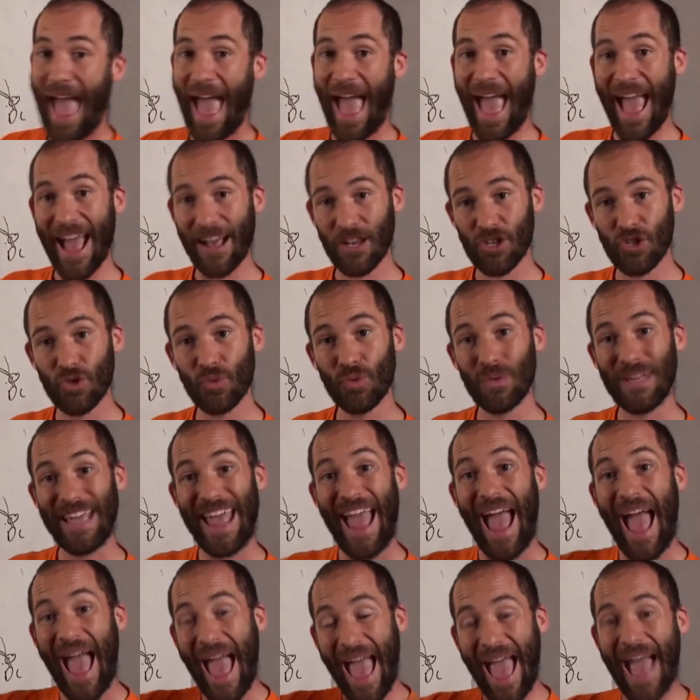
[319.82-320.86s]
actually
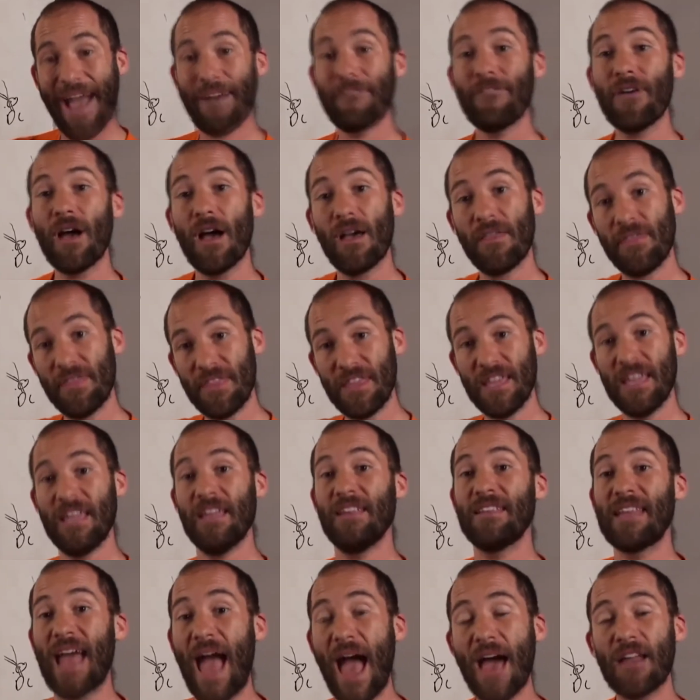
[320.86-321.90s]
have the
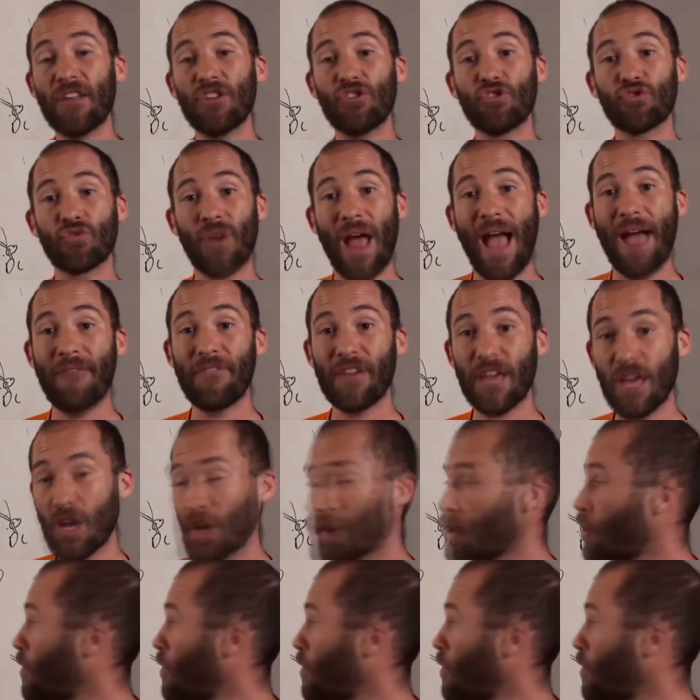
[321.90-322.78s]
data traffic